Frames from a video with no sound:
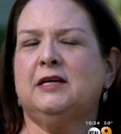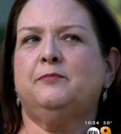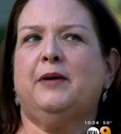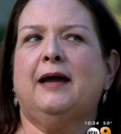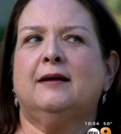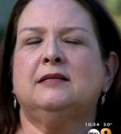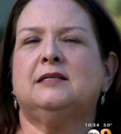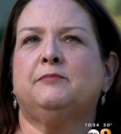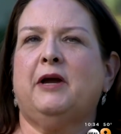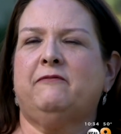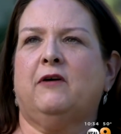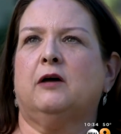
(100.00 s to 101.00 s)
dug back into
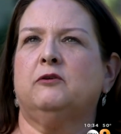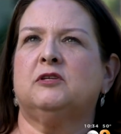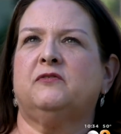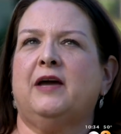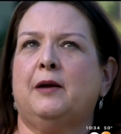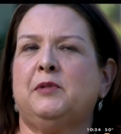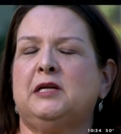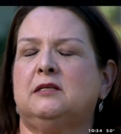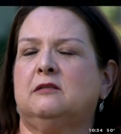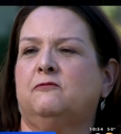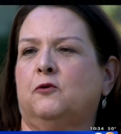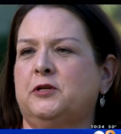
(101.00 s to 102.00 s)
my father's family to
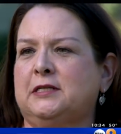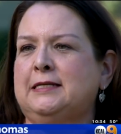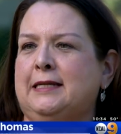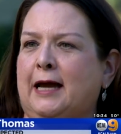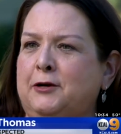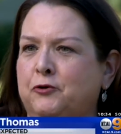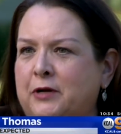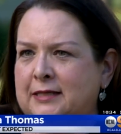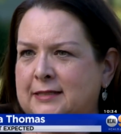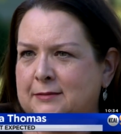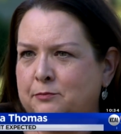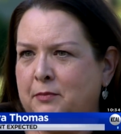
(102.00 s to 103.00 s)
the
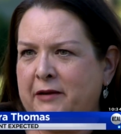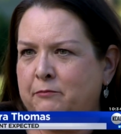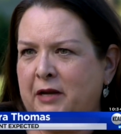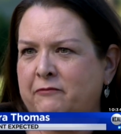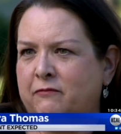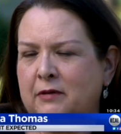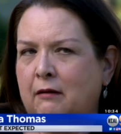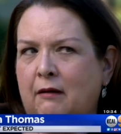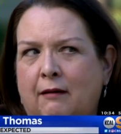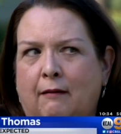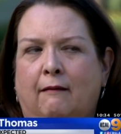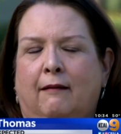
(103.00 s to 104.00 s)
1400s. My, my,
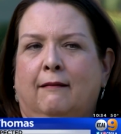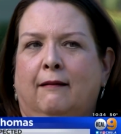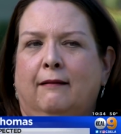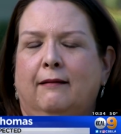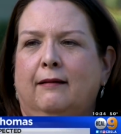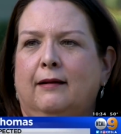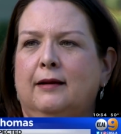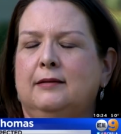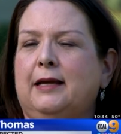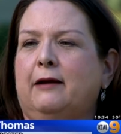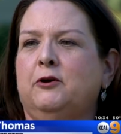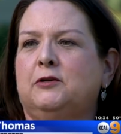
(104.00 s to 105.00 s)
and
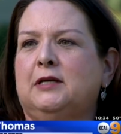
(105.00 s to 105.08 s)
now you're